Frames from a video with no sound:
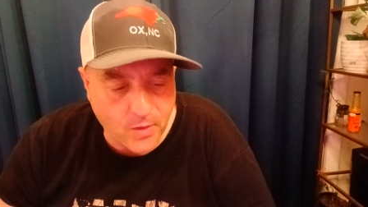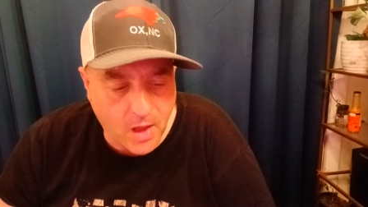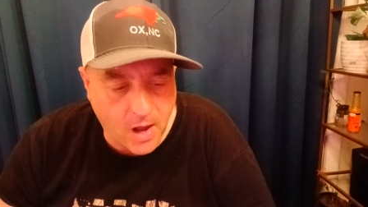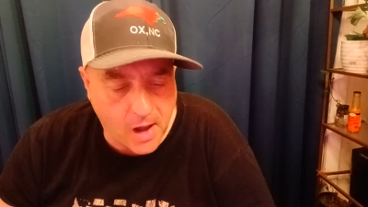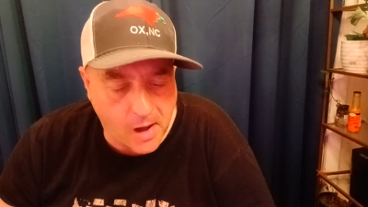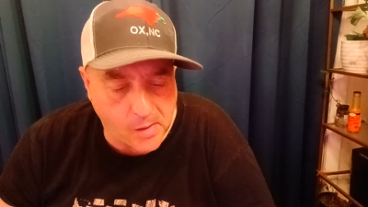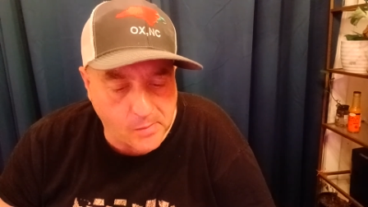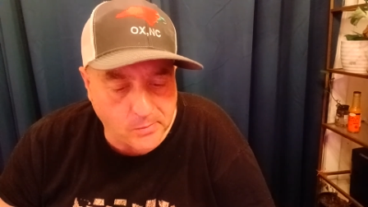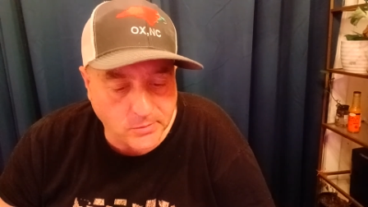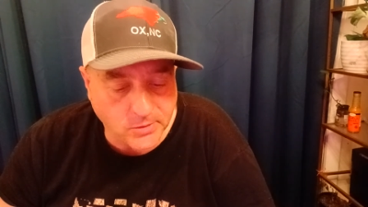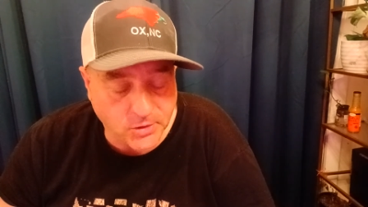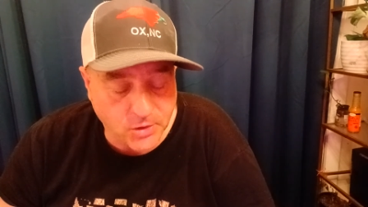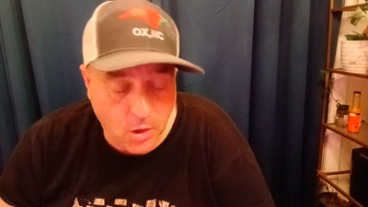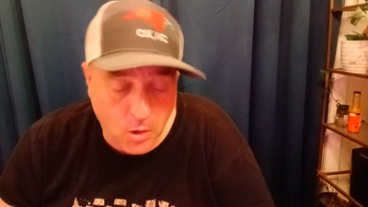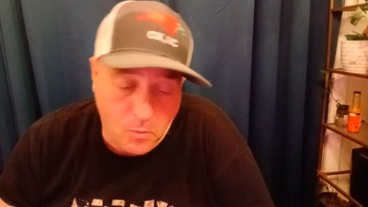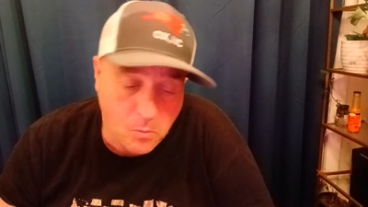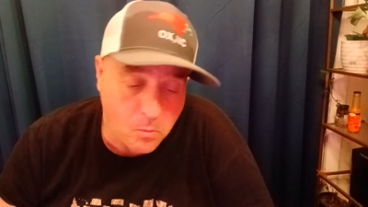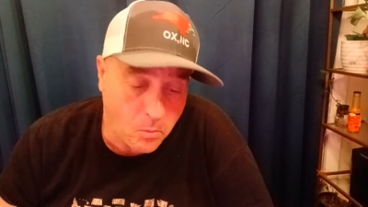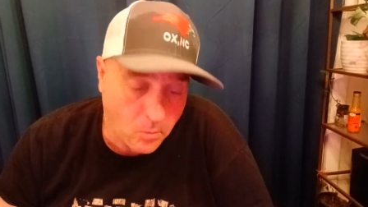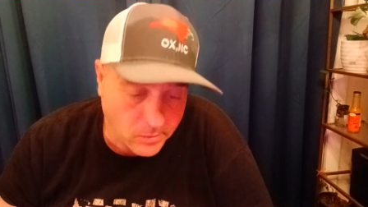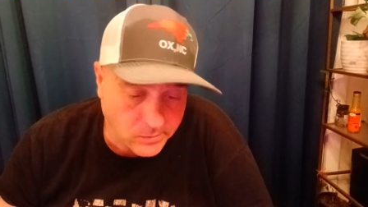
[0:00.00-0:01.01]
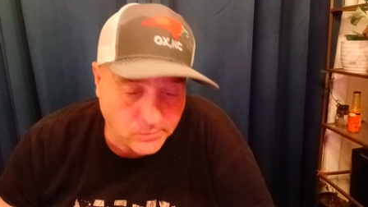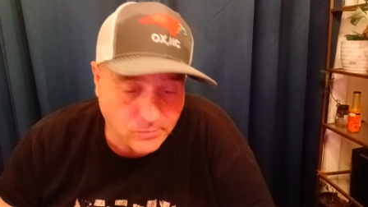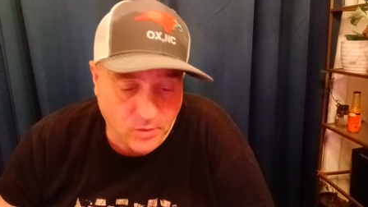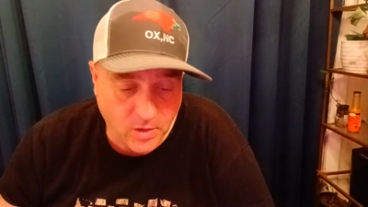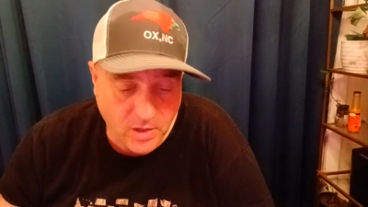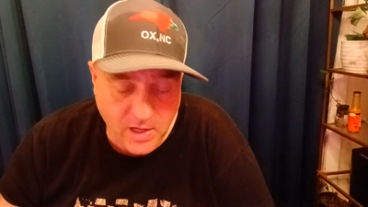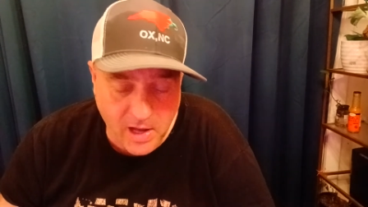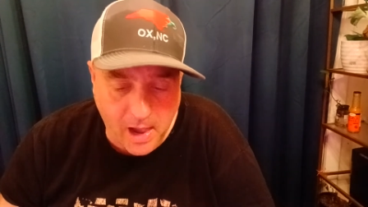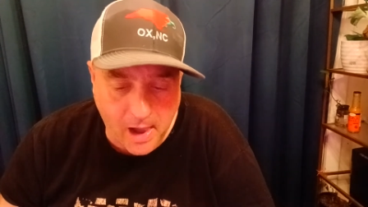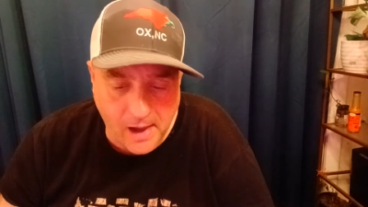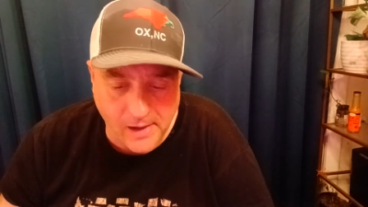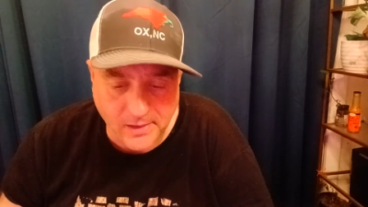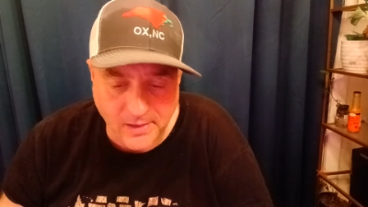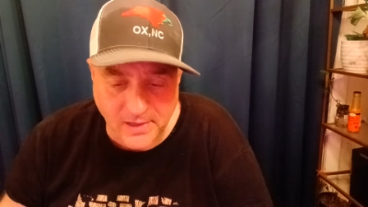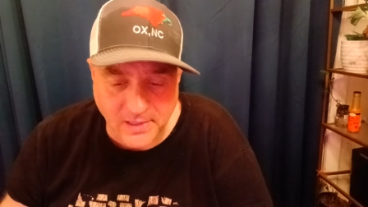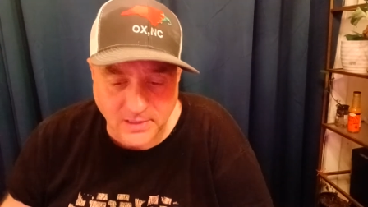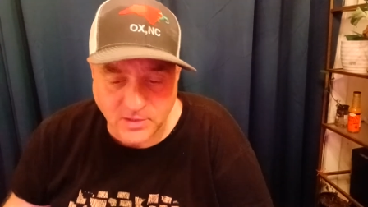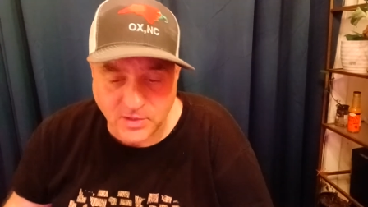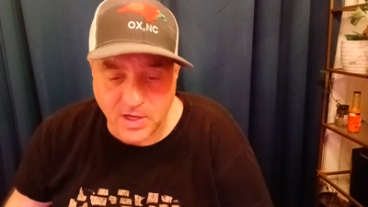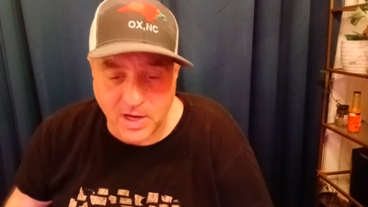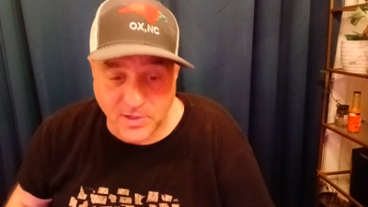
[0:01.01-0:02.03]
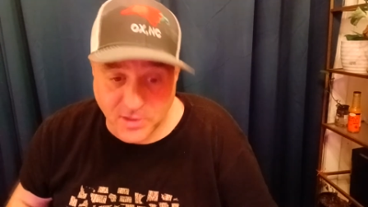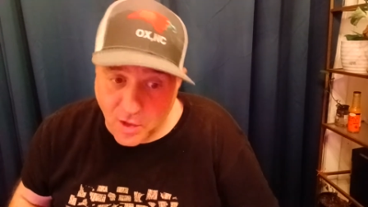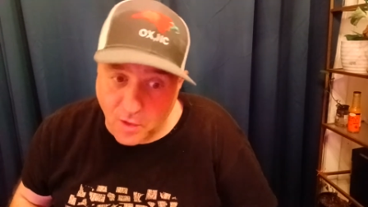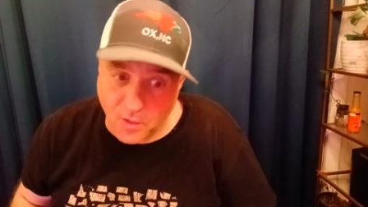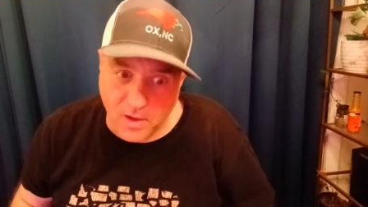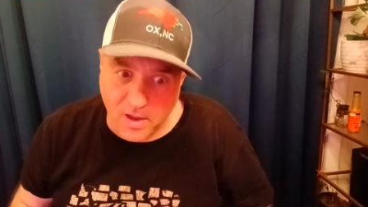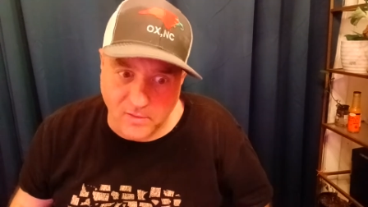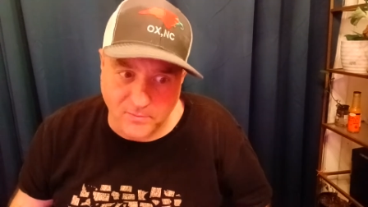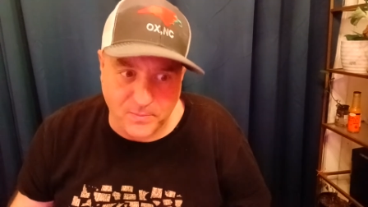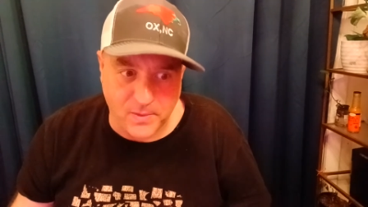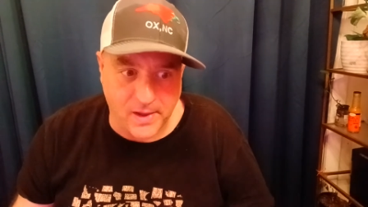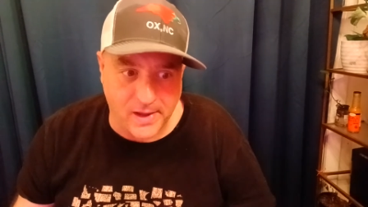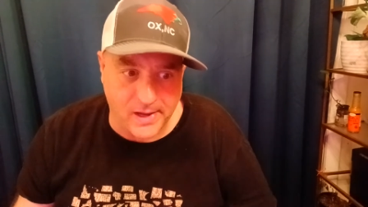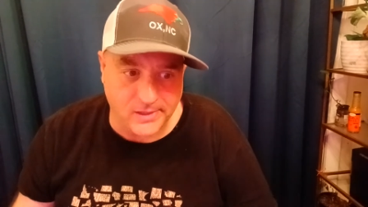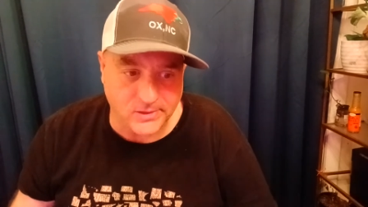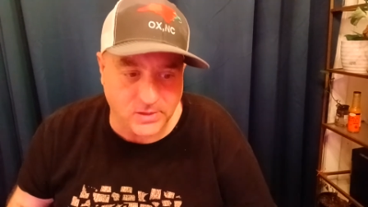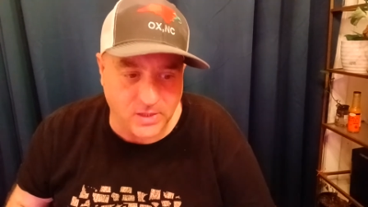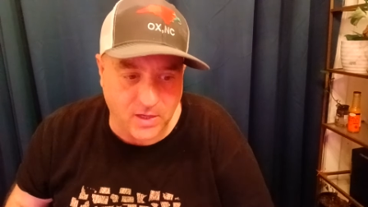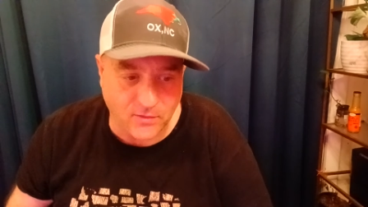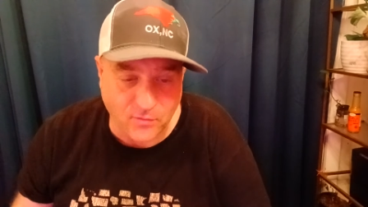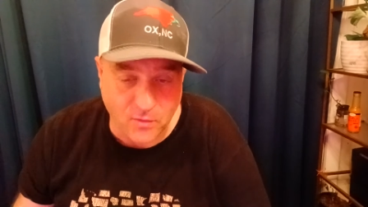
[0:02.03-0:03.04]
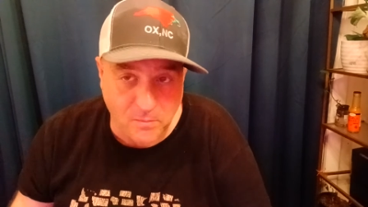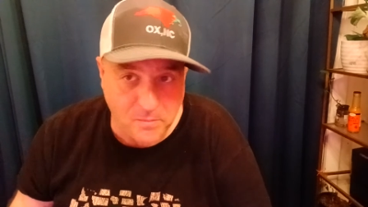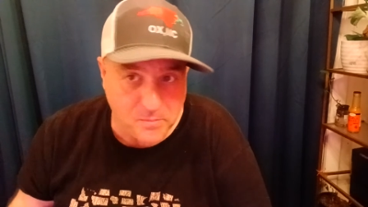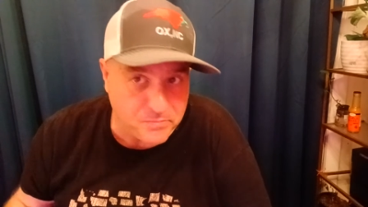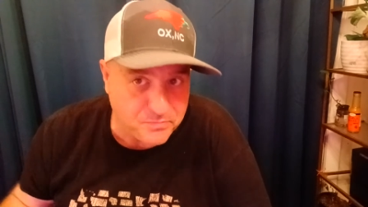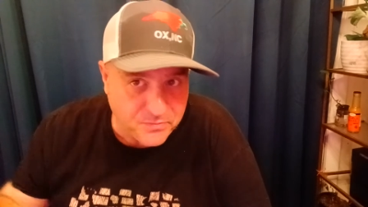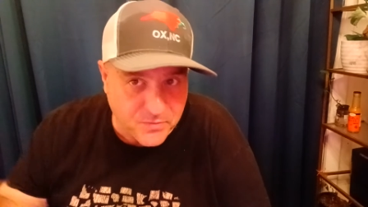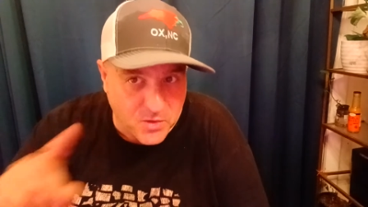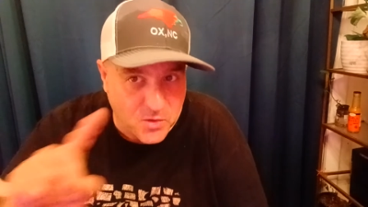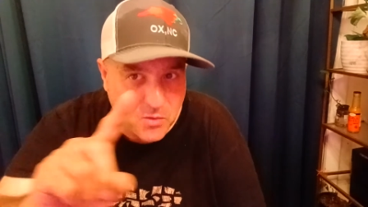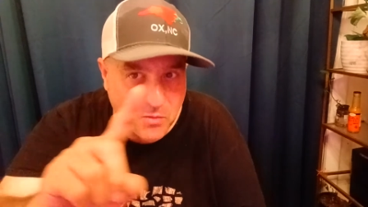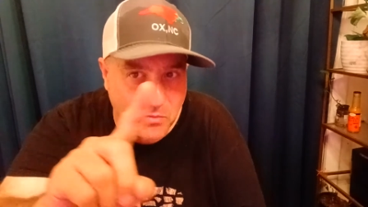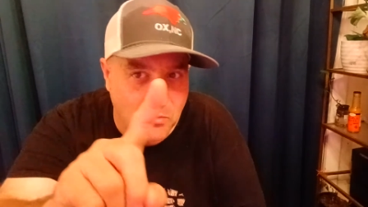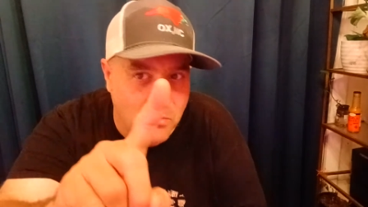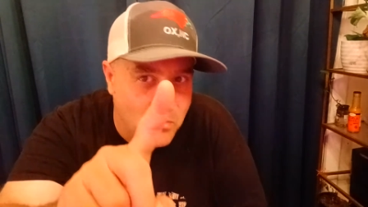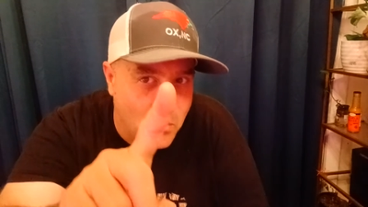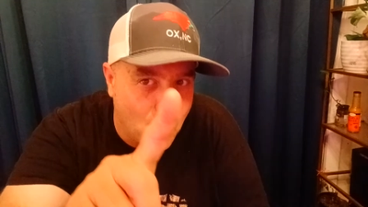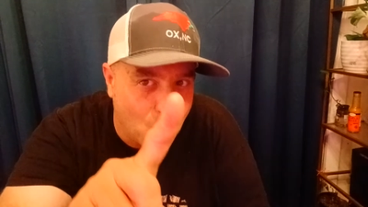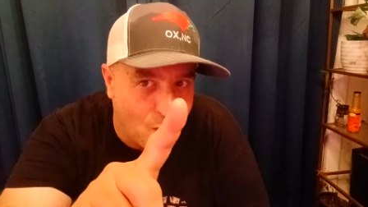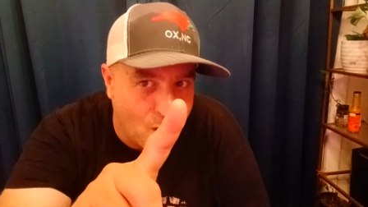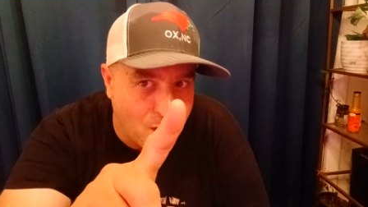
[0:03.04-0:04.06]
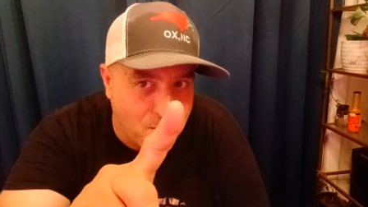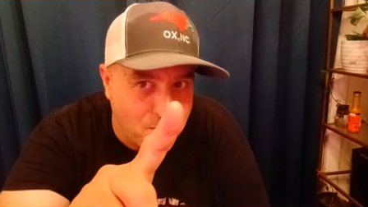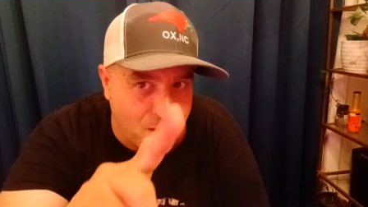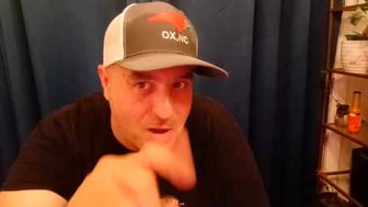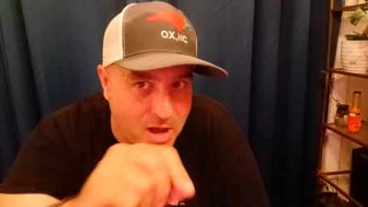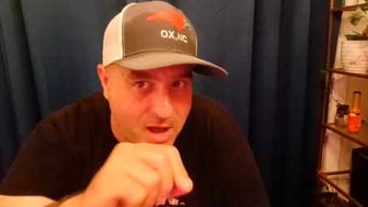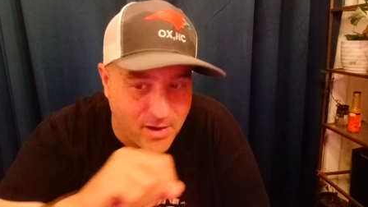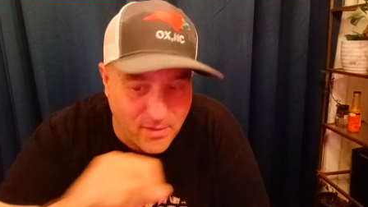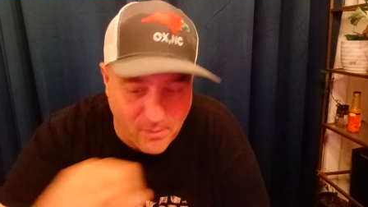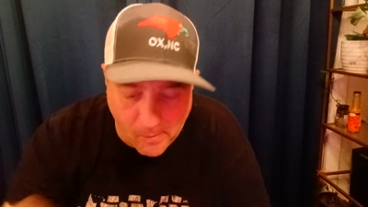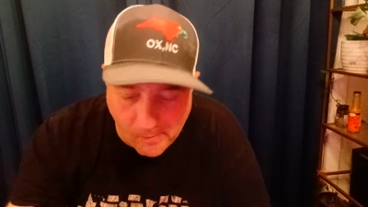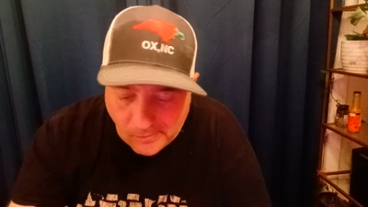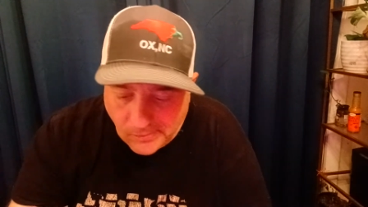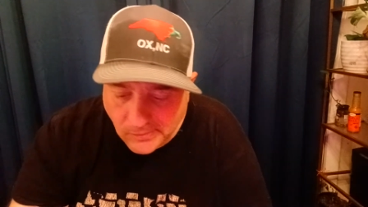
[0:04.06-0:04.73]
Um, so can't, I can't say I don't have pods. I have one pod.